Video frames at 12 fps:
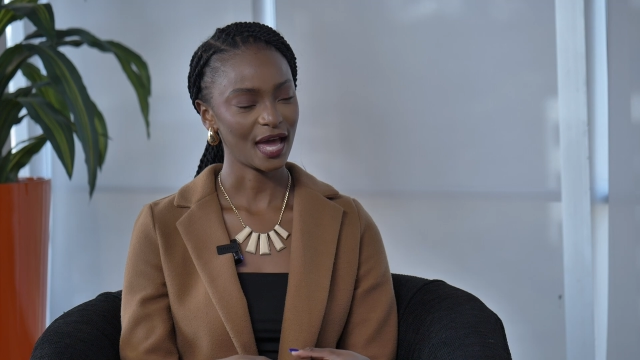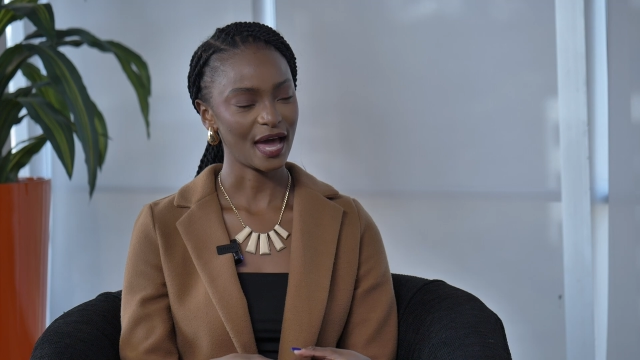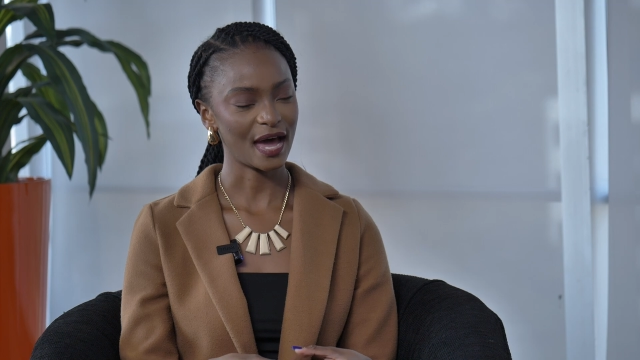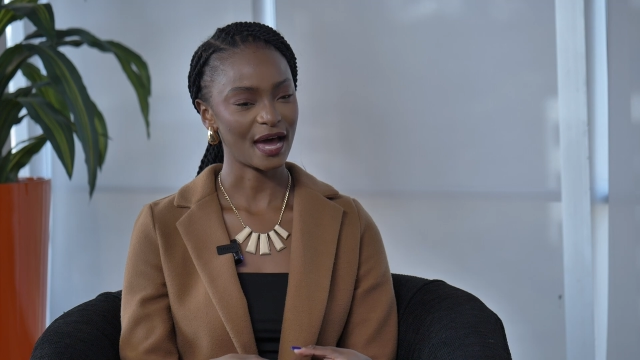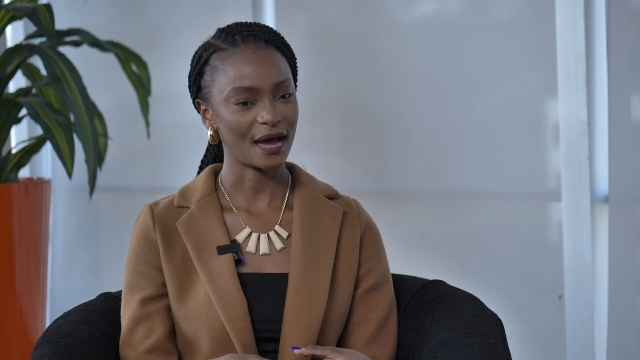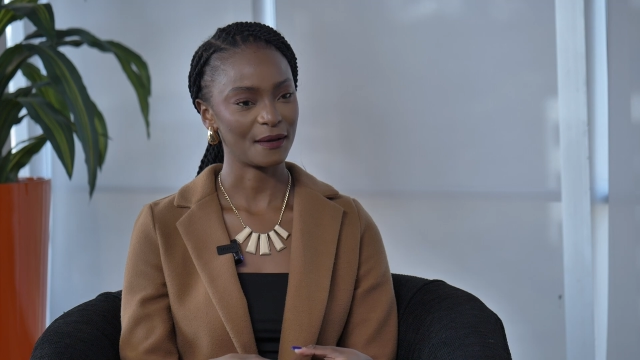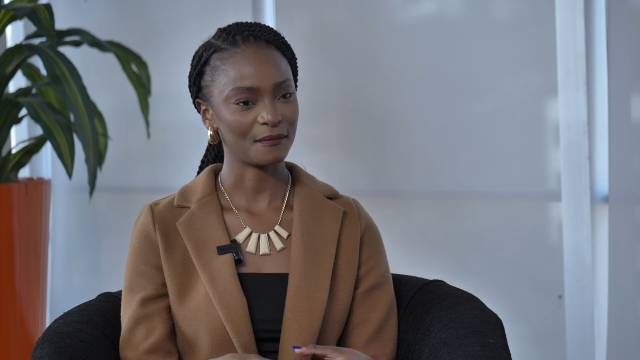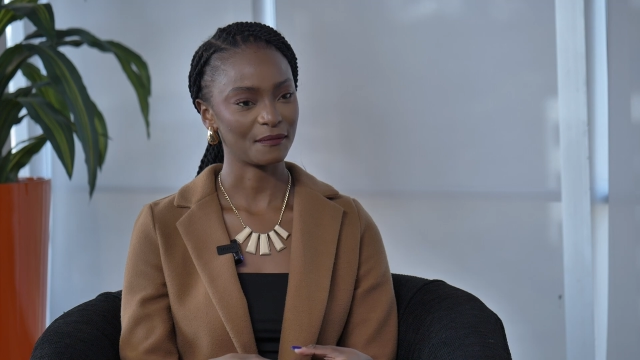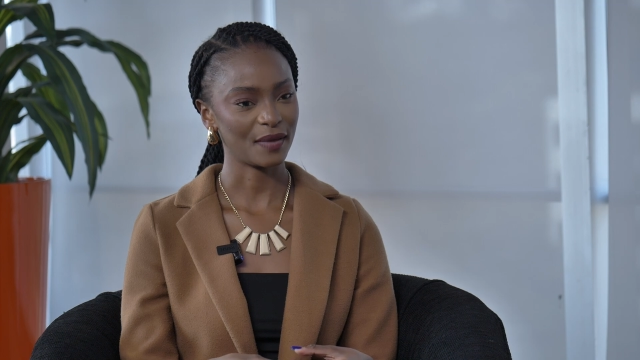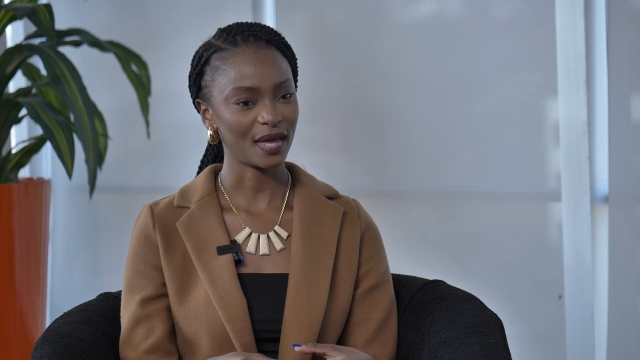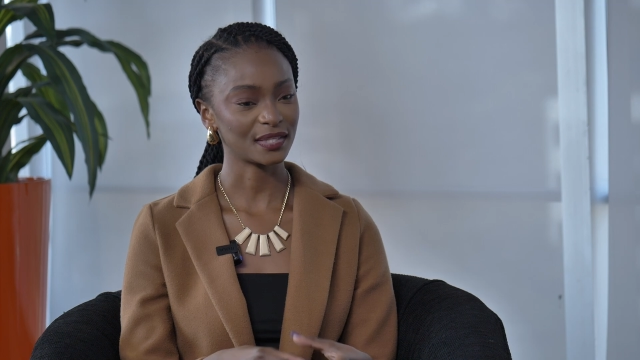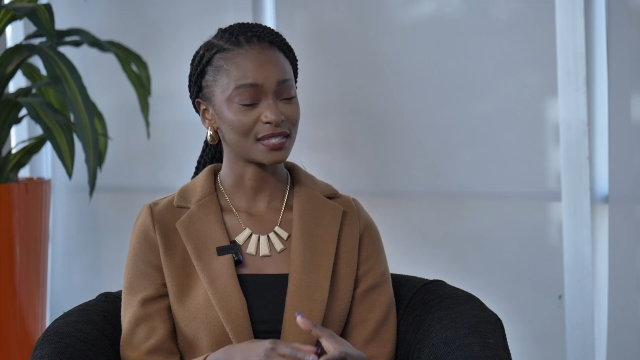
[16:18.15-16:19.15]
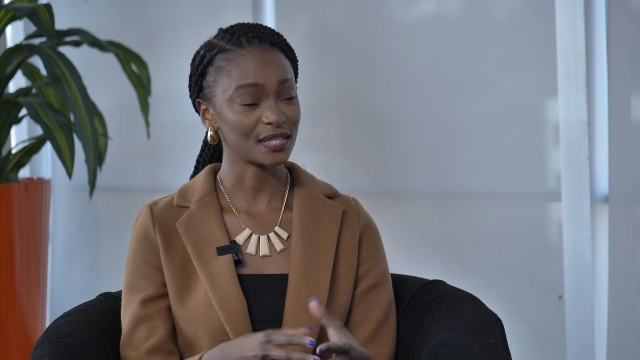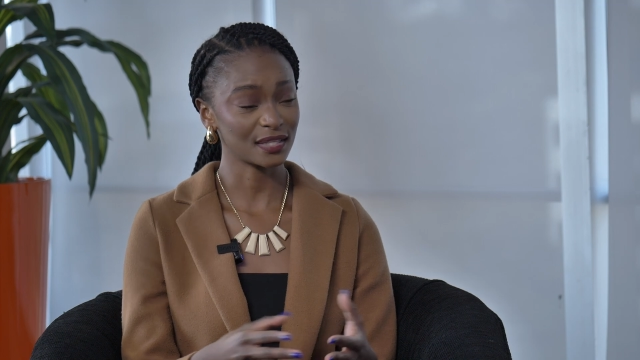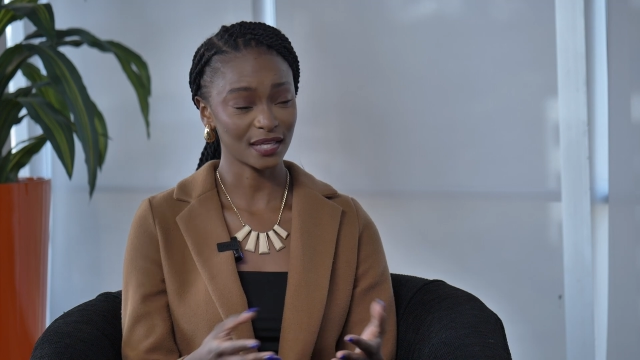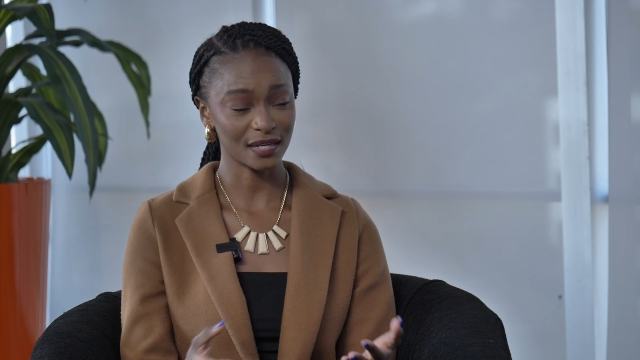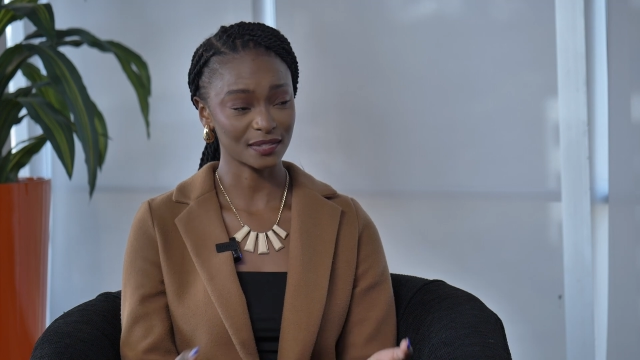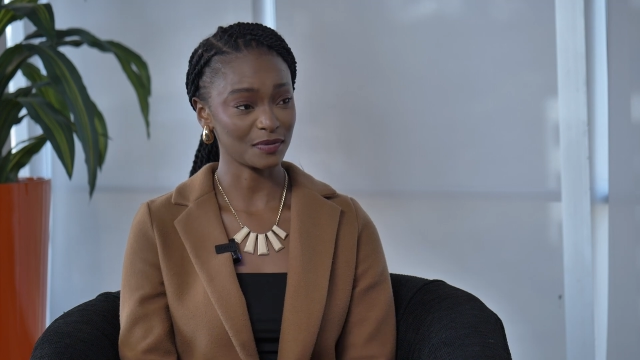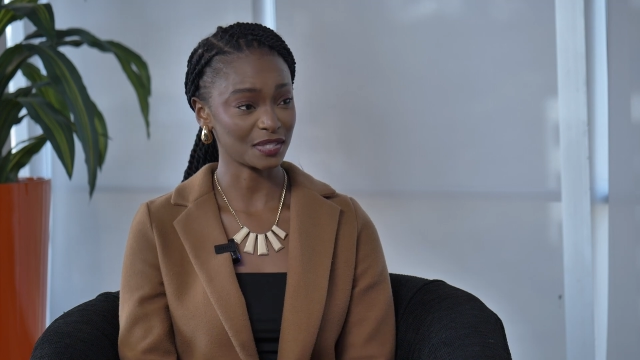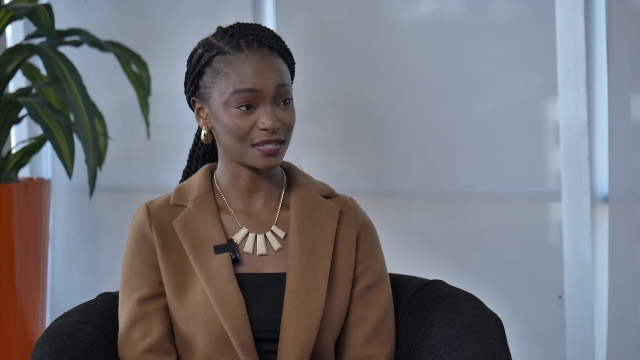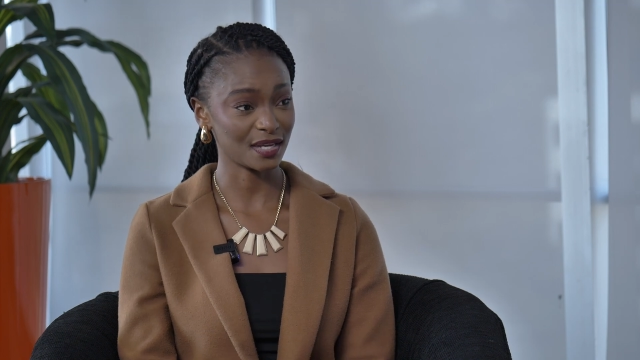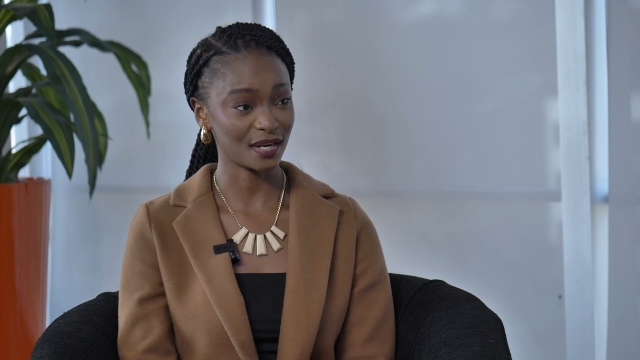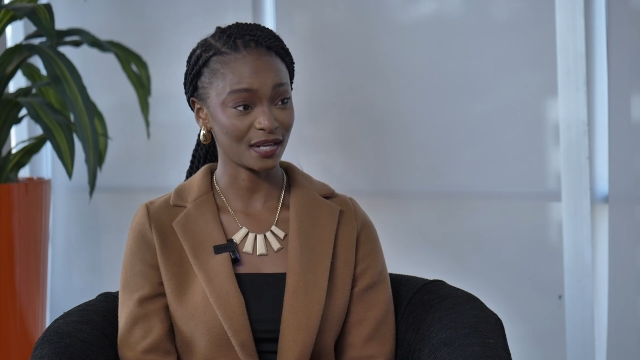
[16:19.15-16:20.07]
And seeing that it's been 10